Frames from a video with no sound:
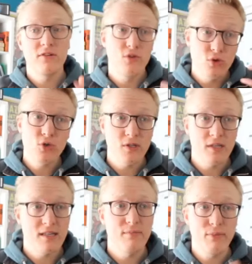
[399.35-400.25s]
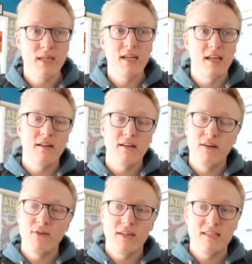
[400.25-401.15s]
usually competing
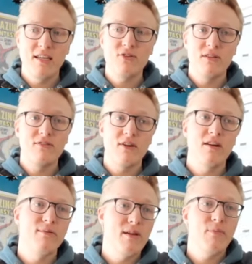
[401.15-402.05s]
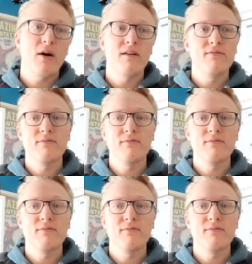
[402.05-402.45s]
organizations are going to be a part of.